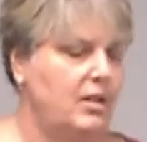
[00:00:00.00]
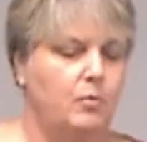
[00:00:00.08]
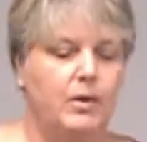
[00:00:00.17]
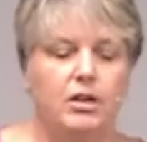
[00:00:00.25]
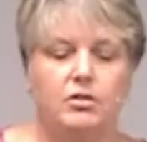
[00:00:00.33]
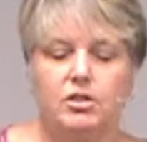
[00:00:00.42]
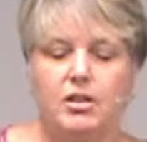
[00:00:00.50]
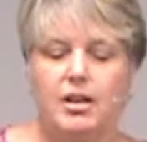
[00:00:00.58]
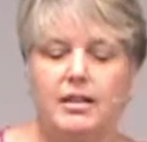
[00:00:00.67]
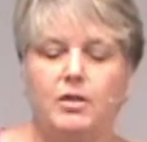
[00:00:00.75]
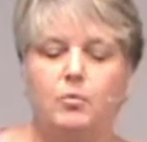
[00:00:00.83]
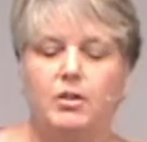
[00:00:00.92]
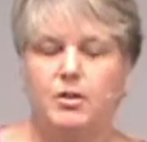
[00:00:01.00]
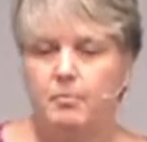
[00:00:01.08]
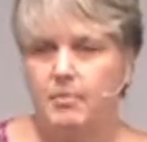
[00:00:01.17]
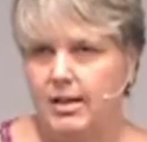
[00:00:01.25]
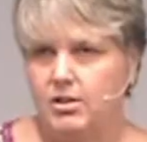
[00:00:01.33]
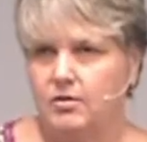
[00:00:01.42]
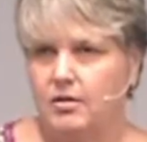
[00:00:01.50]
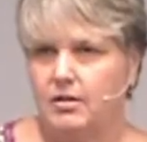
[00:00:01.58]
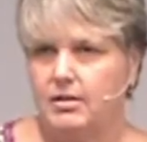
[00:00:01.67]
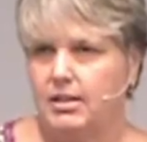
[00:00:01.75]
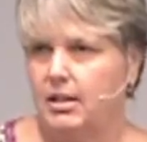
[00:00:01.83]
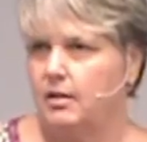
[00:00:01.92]
We are taught that we're to measure
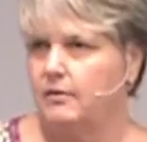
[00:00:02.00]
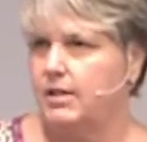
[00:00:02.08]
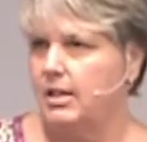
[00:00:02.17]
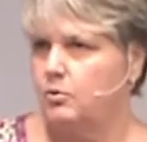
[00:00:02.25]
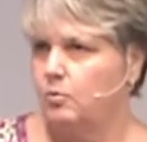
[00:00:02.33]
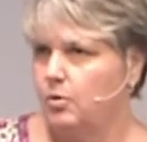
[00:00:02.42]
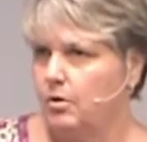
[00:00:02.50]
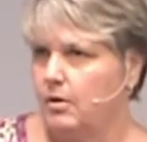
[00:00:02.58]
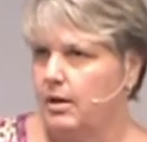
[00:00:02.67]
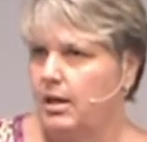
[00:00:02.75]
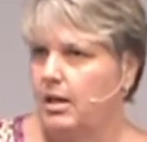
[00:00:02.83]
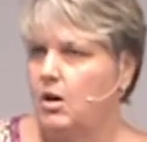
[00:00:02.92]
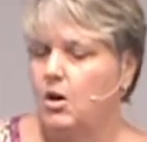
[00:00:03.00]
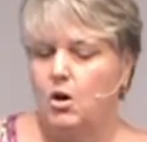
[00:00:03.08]
ourselves as worthy